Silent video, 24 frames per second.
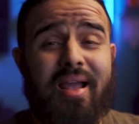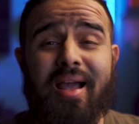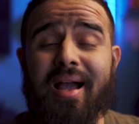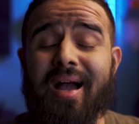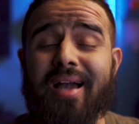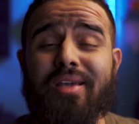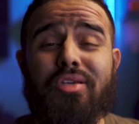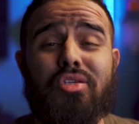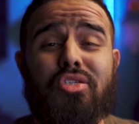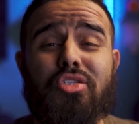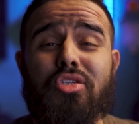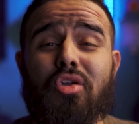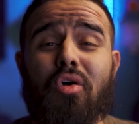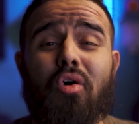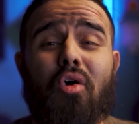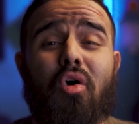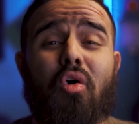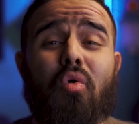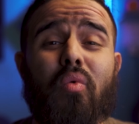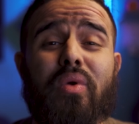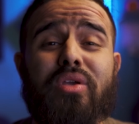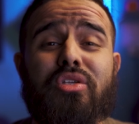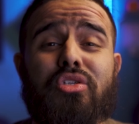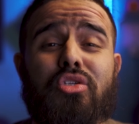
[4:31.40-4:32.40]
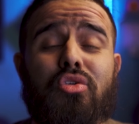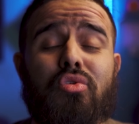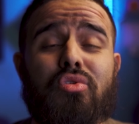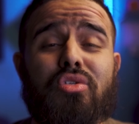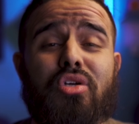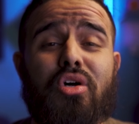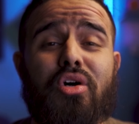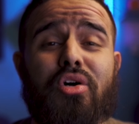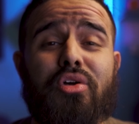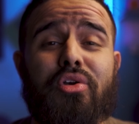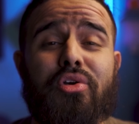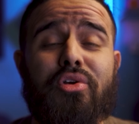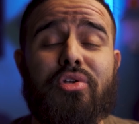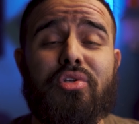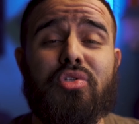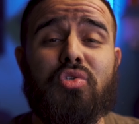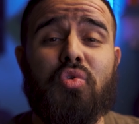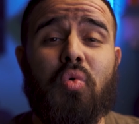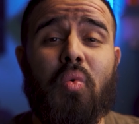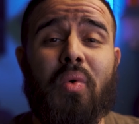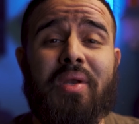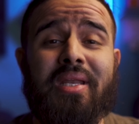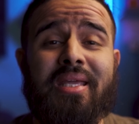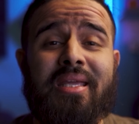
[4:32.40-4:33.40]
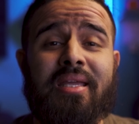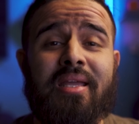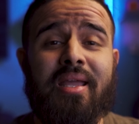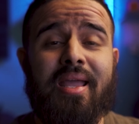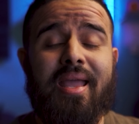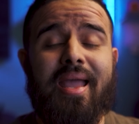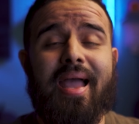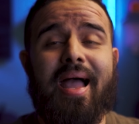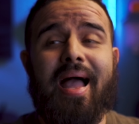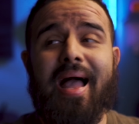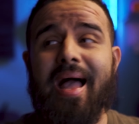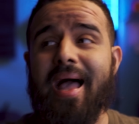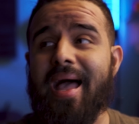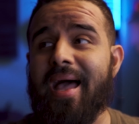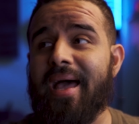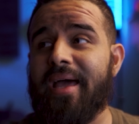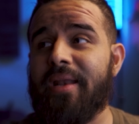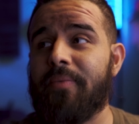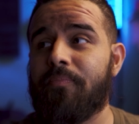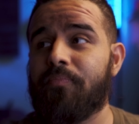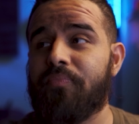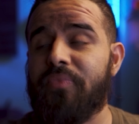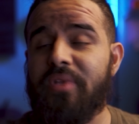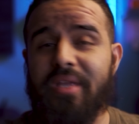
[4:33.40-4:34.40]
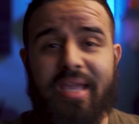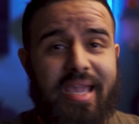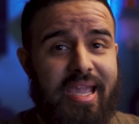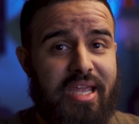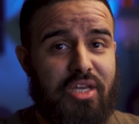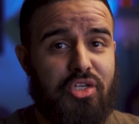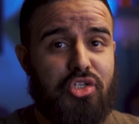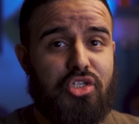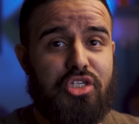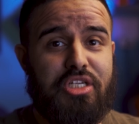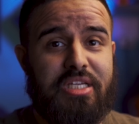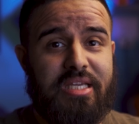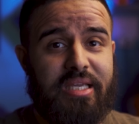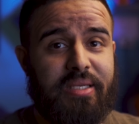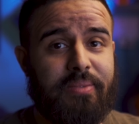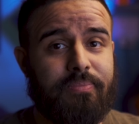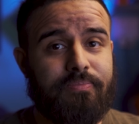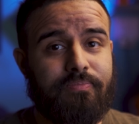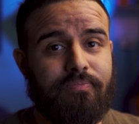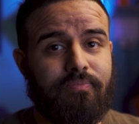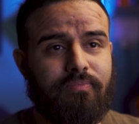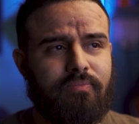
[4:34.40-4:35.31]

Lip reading: I used to always use 120 at HD,